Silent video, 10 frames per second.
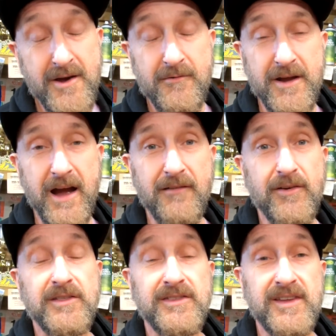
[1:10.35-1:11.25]
We have
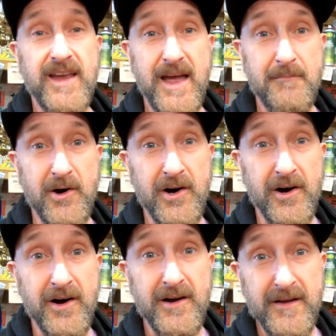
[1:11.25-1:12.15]

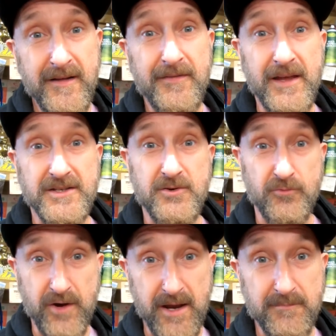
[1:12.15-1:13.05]
DMR, that's
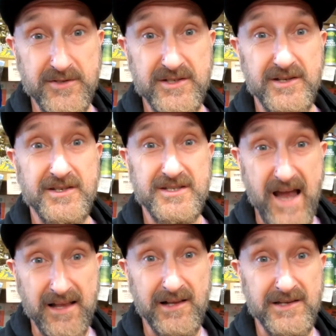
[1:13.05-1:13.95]
grips,
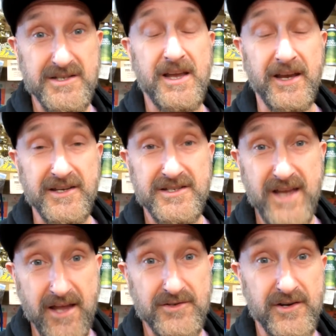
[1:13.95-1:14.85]
saddles,
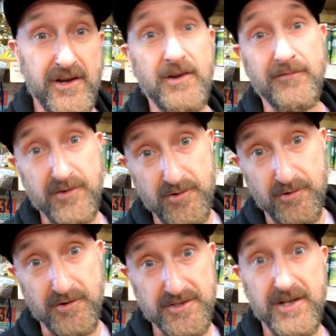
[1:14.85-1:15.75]
etc. And of
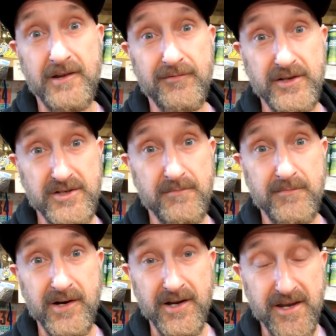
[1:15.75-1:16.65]
course the lovely
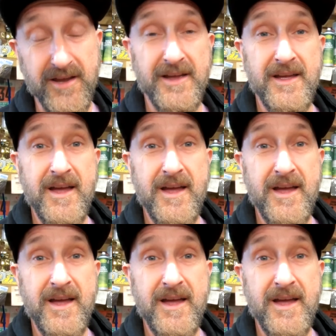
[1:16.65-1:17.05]
jump bike.